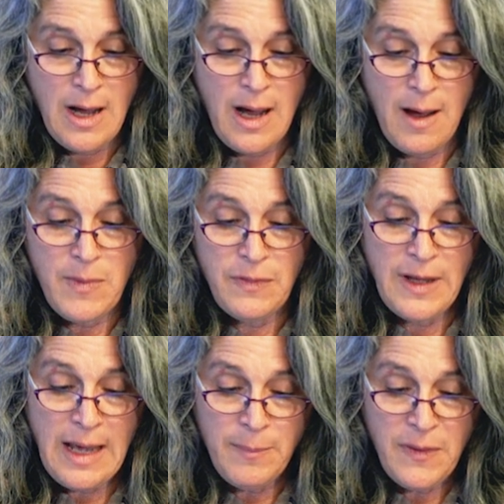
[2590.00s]

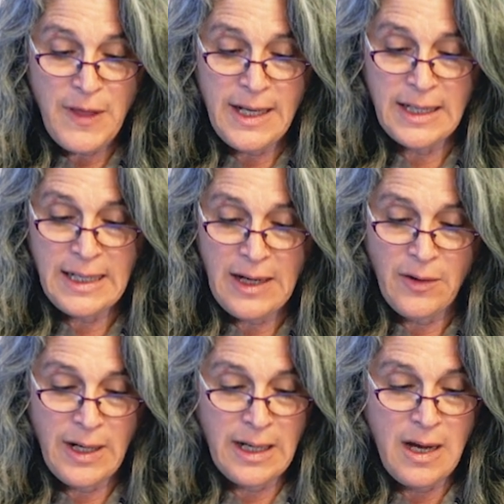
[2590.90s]
The empathetic,
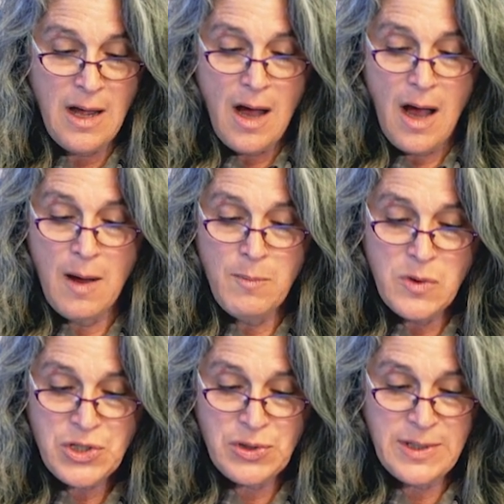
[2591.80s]
caring,
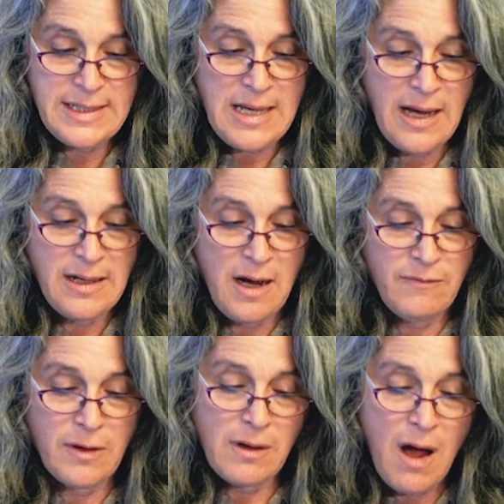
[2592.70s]
emotional side
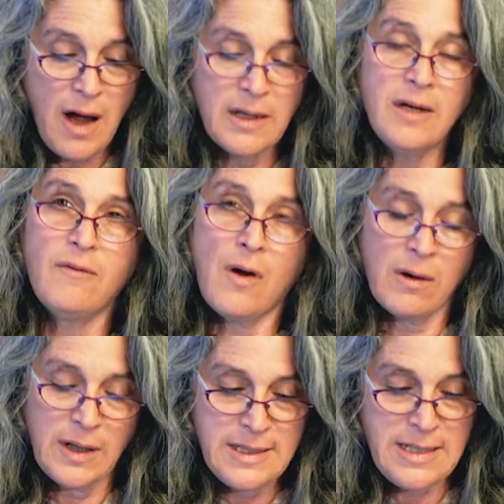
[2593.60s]
of our cognitive
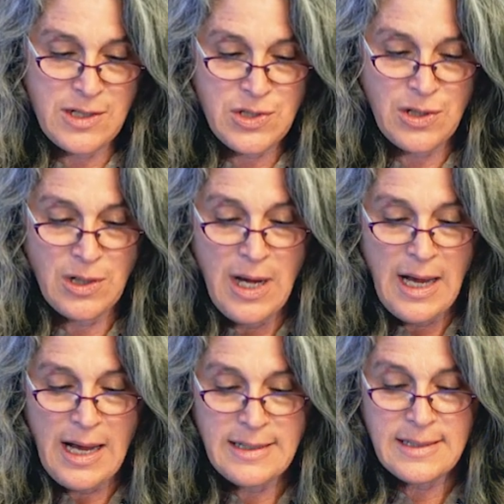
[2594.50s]
architecture
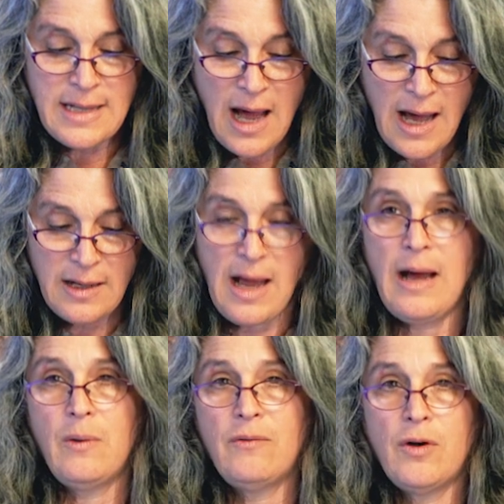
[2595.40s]
has not,
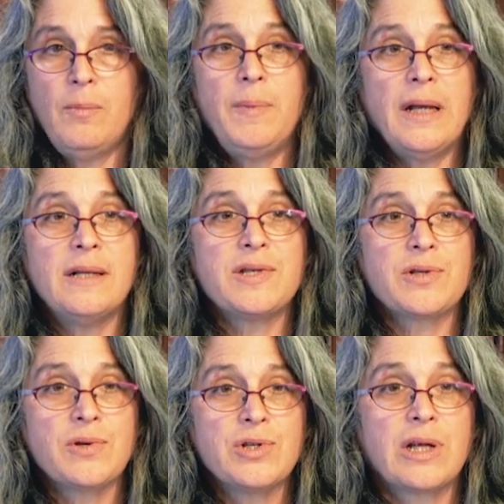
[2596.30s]
however, been
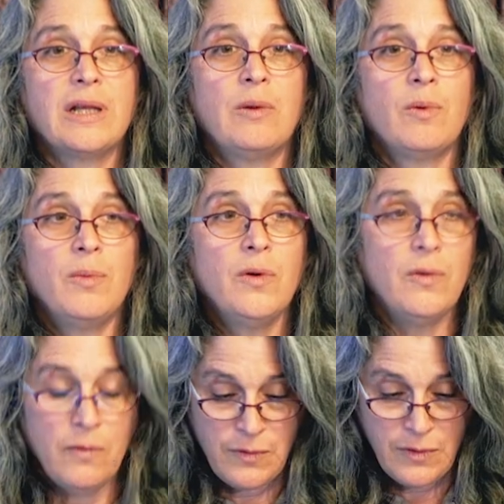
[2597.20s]
surgically
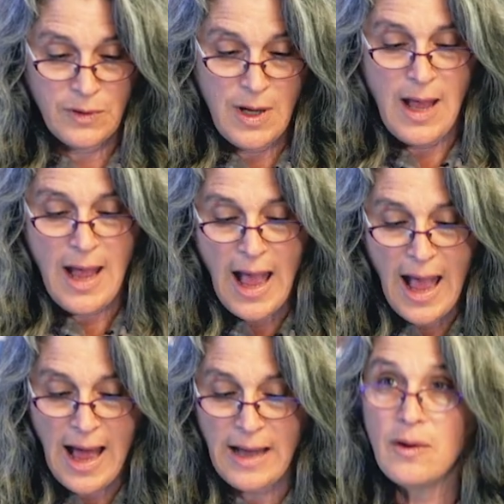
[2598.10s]
removed.
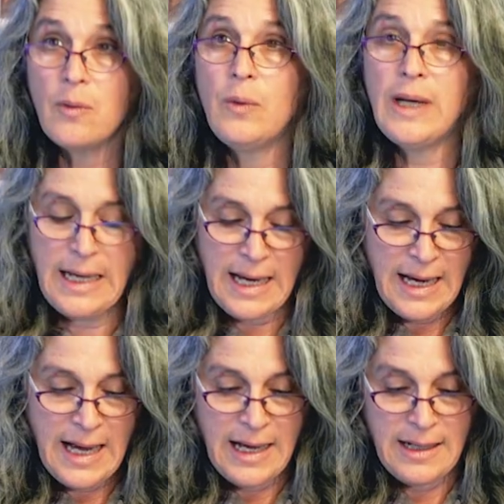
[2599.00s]
And we
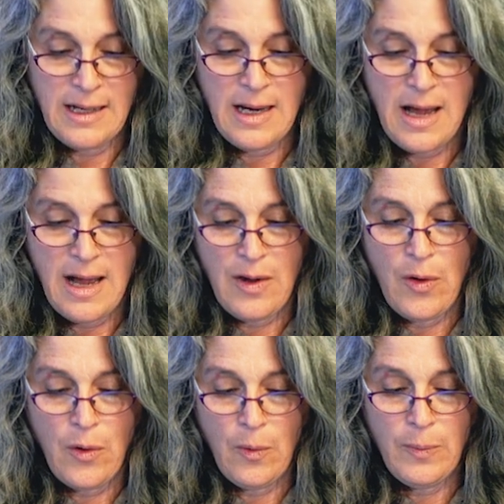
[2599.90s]
can, I
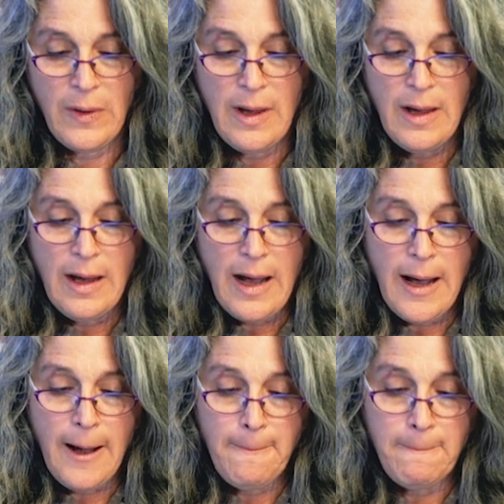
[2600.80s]
hope,
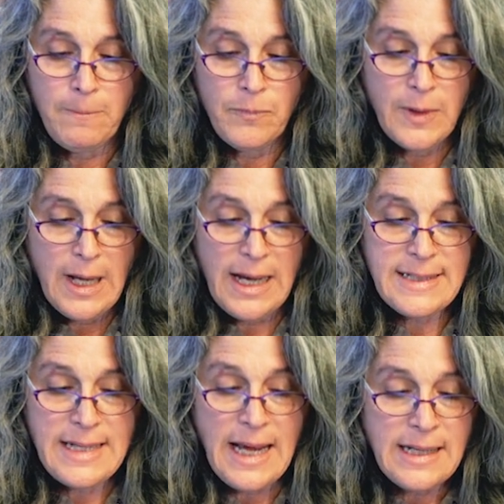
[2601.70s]

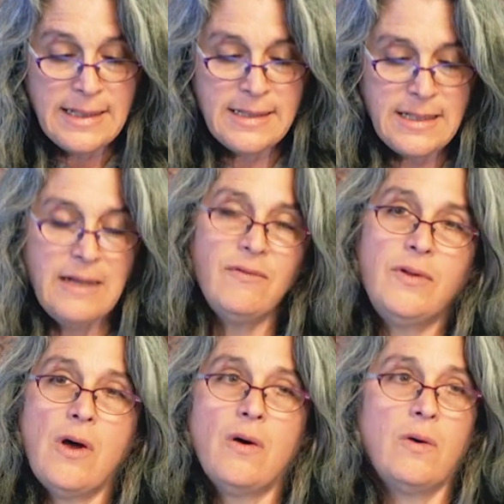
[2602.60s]
attend
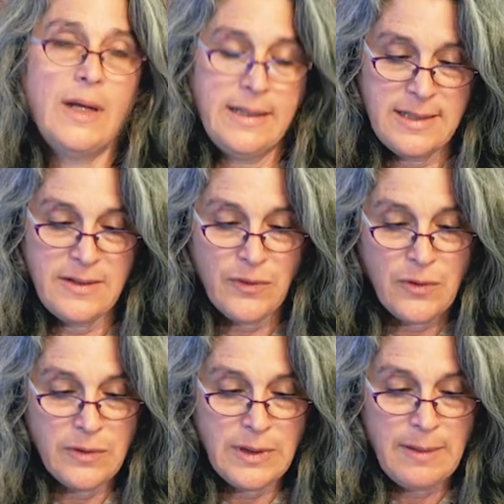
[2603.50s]
even though it's
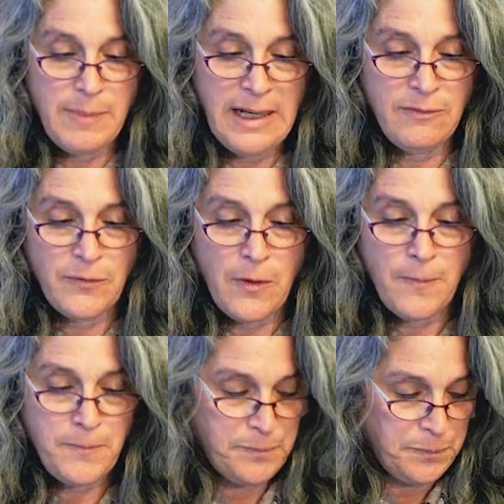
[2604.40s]
difficult and painful.